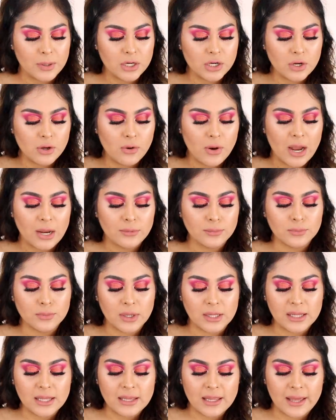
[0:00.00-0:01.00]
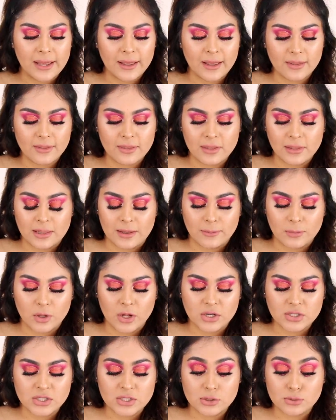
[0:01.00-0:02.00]
bundle, I really like the lip
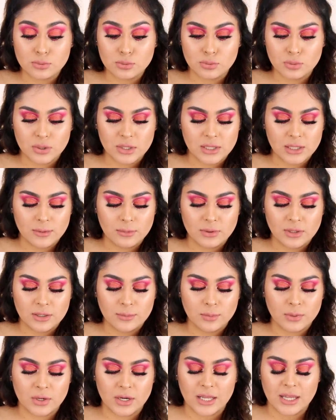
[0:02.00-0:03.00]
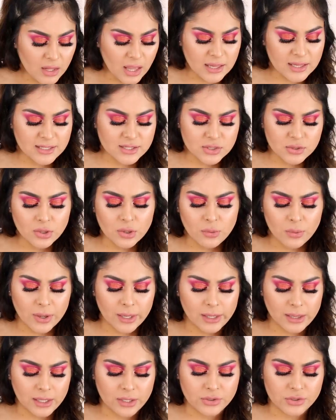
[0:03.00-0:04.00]
gloss. It's really, really pretty. Let's do a
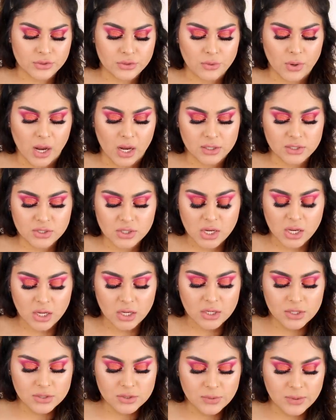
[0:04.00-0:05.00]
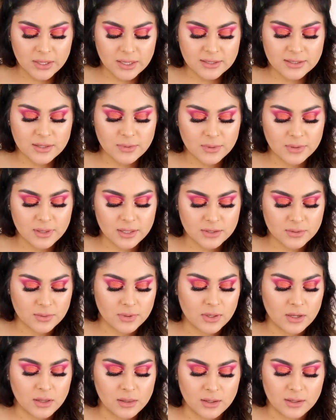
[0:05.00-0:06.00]
quick little swatch so you can see what this
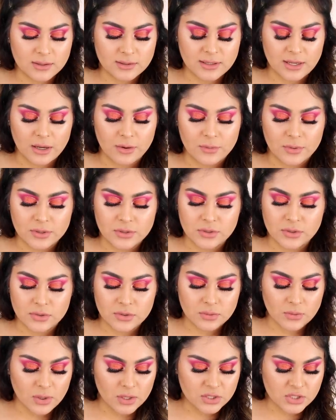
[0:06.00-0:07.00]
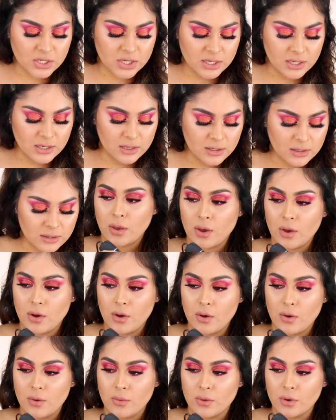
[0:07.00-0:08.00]
one looks like once you swatch it.
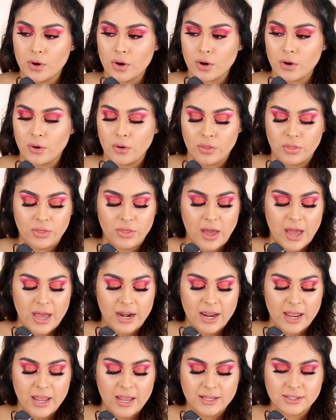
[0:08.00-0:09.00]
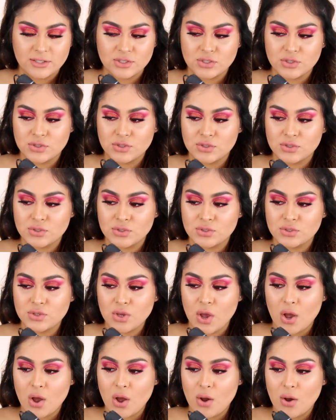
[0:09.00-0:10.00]
Oh girl, that is
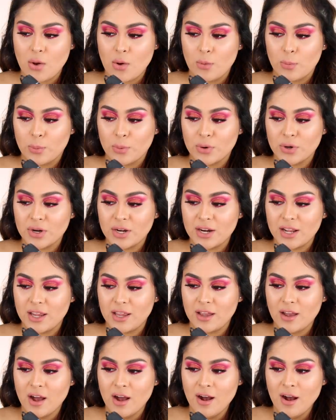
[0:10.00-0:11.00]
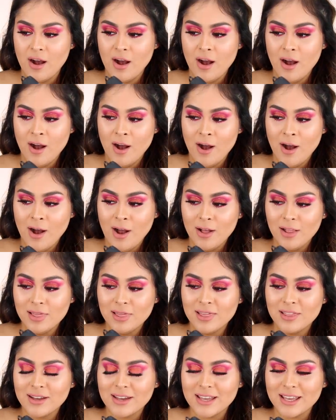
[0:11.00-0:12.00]
so pretty.
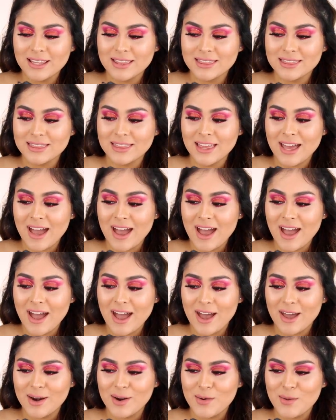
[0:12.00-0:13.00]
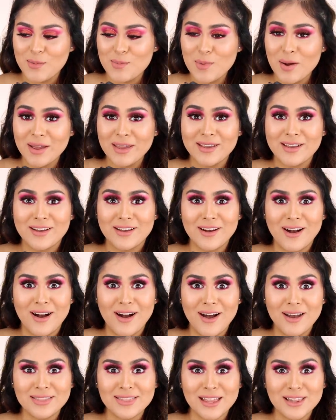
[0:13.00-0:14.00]
Look at that. Oh my
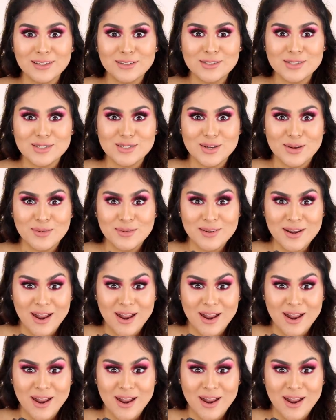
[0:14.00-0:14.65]
god, that looks so